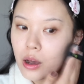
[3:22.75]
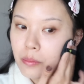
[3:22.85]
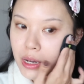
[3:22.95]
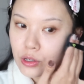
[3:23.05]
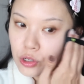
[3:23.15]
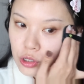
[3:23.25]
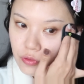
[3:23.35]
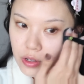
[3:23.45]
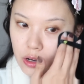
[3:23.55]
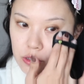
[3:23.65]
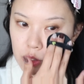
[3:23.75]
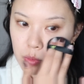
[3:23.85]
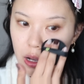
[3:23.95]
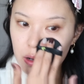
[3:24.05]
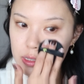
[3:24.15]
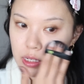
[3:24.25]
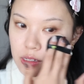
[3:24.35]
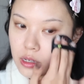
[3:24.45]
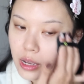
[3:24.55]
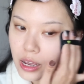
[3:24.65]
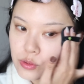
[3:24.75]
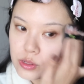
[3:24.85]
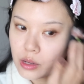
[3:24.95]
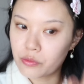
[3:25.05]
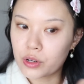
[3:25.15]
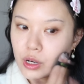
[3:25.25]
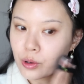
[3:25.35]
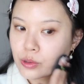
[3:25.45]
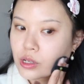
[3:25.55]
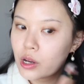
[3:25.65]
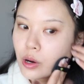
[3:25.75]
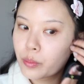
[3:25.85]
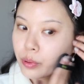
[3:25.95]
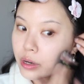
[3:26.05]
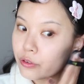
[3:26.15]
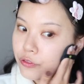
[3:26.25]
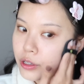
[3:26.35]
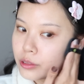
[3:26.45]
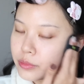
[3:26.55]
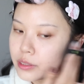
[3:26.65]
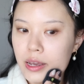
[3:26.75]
my YouTube videos as well because I did have some videos pre-filmed.